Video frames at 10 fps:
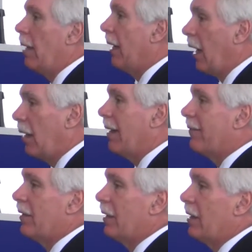I mean, our
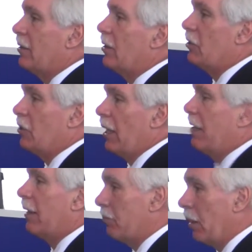effort is to
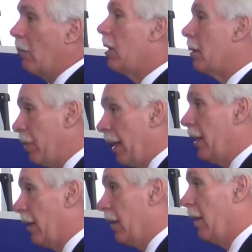generate public
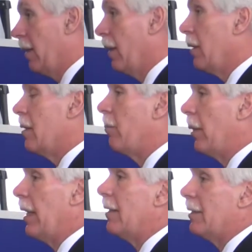opinion to
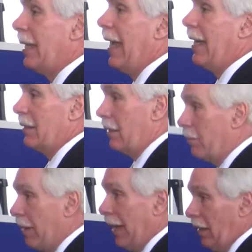bring the tax into
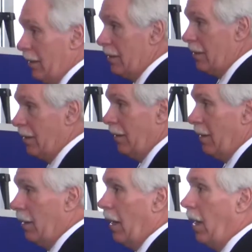balance.
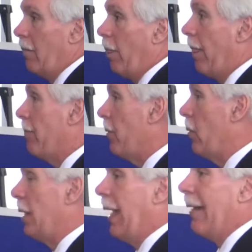
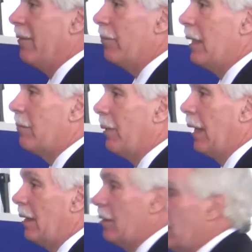We have to be
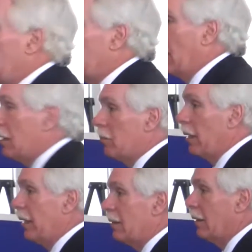competitive with the
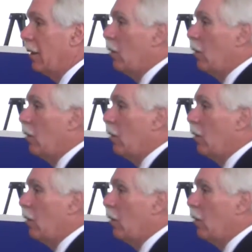marketplace.